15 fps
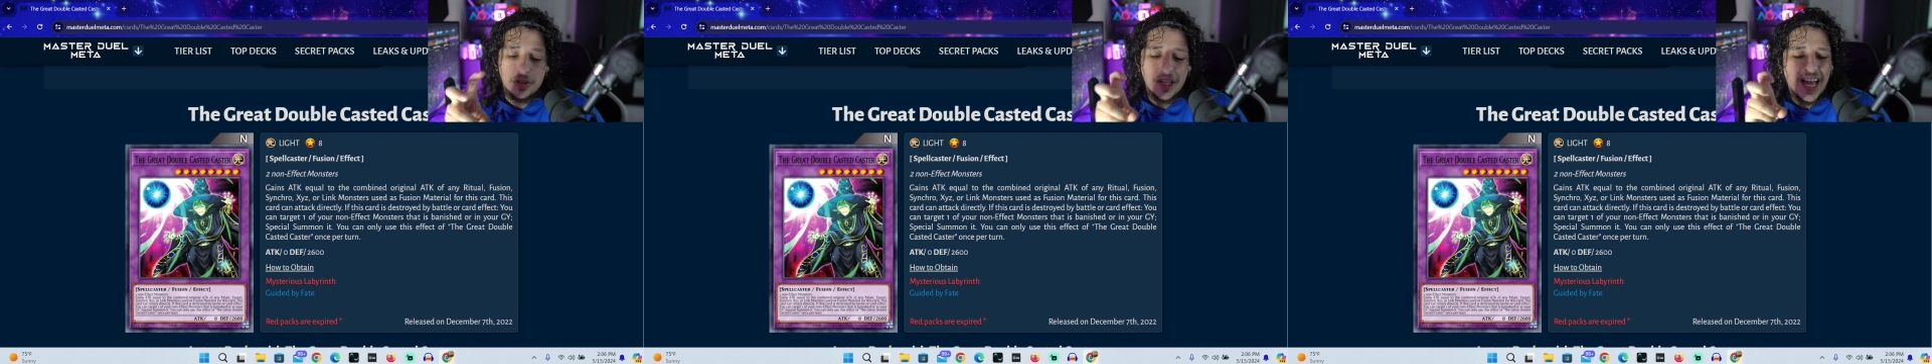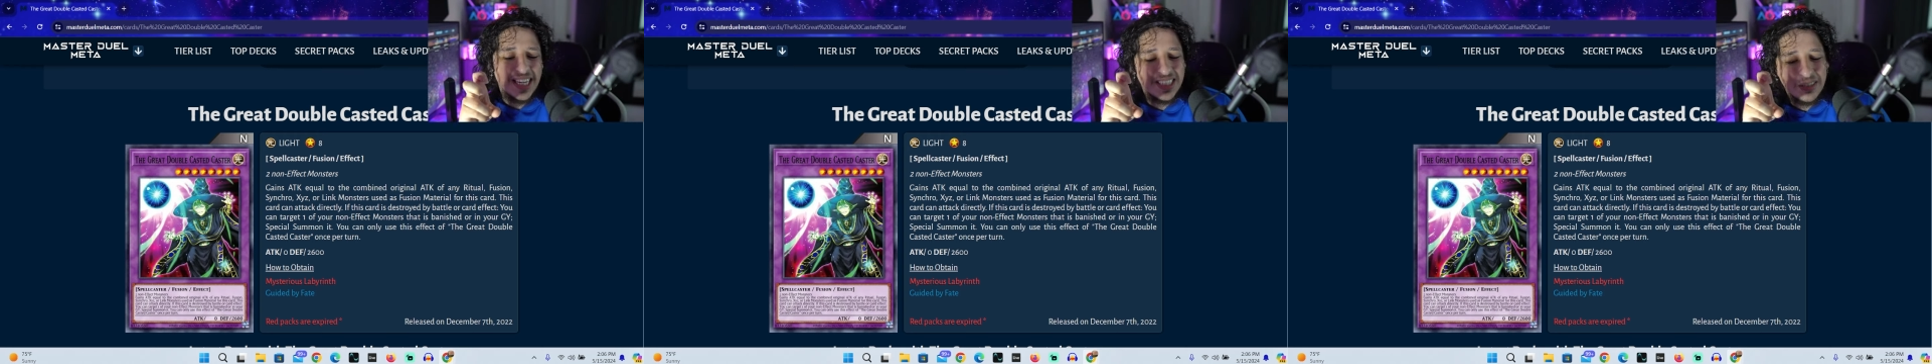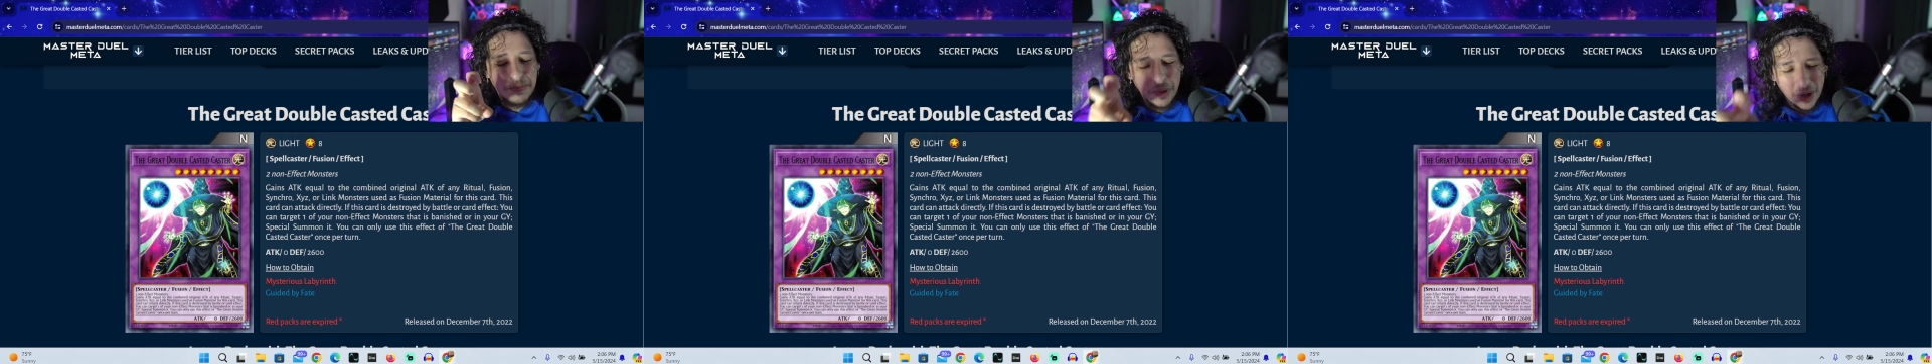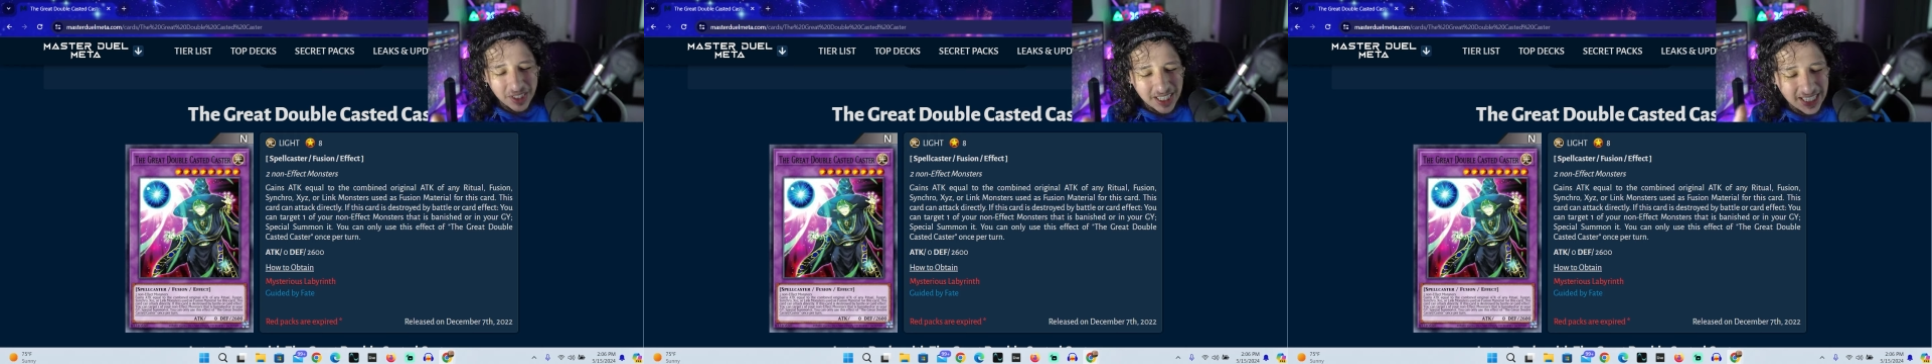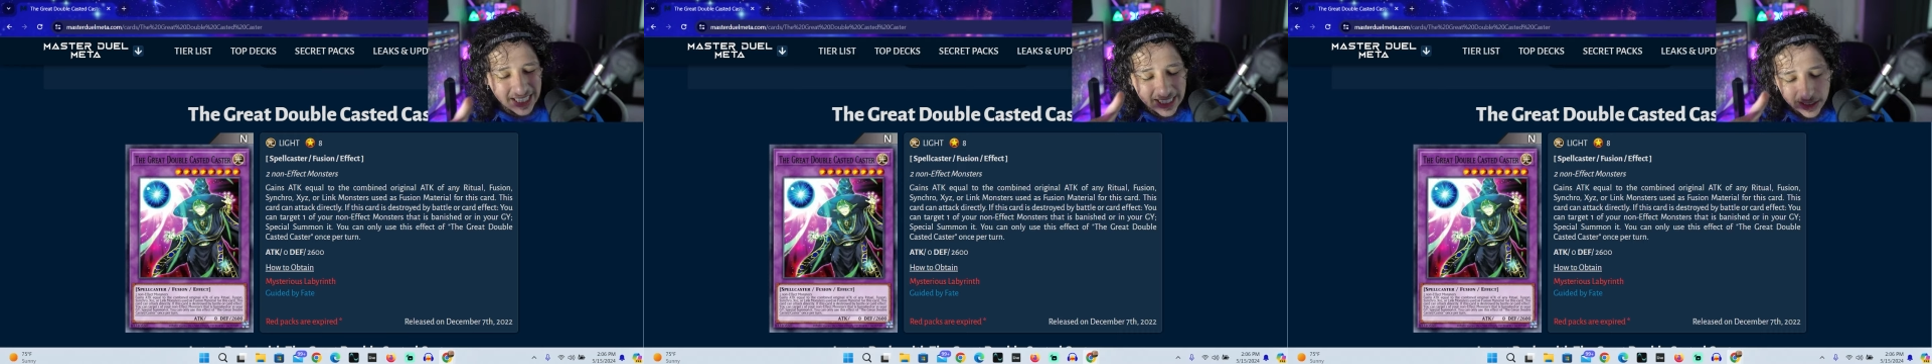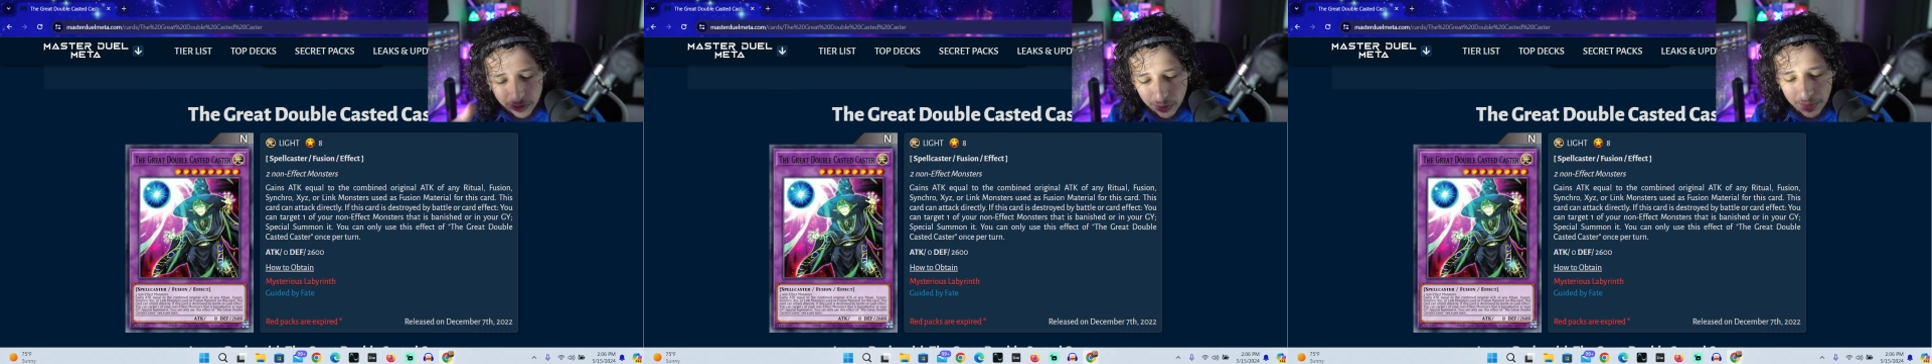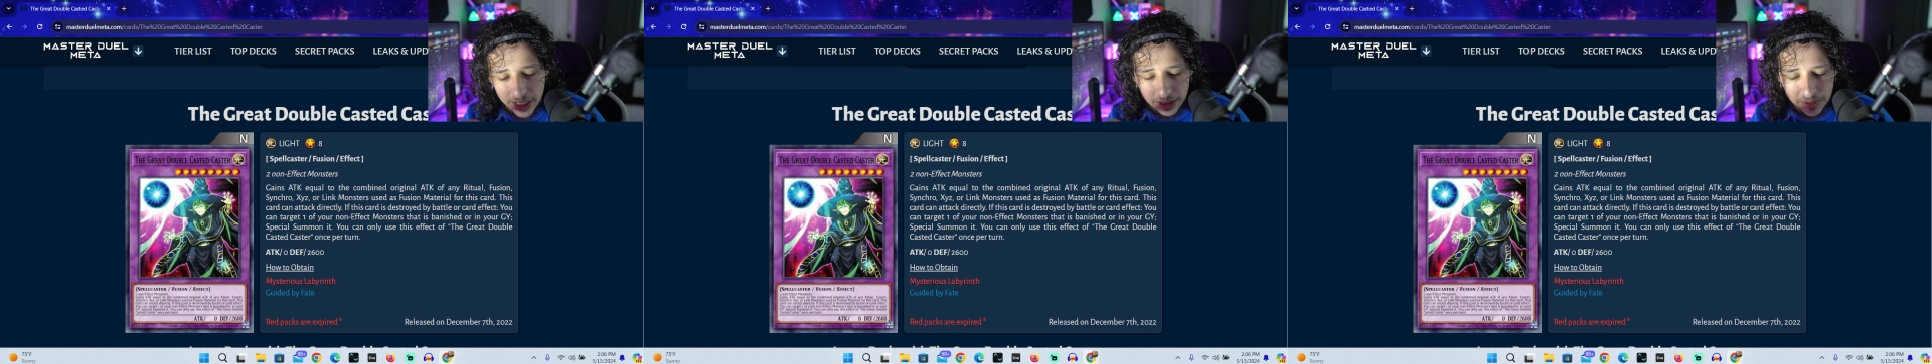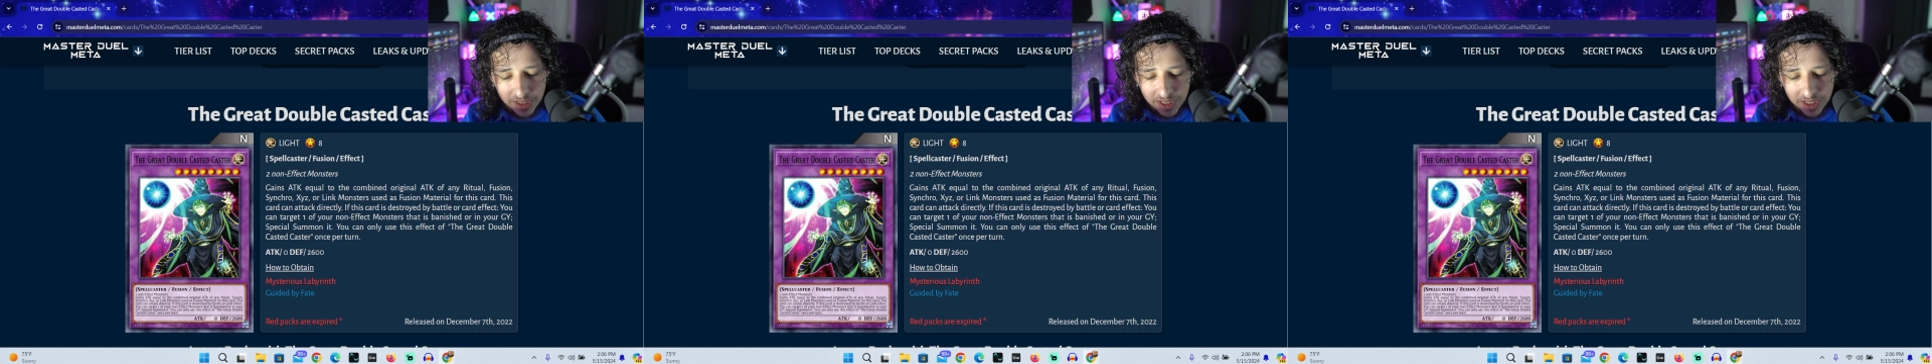That's the part that is what makes me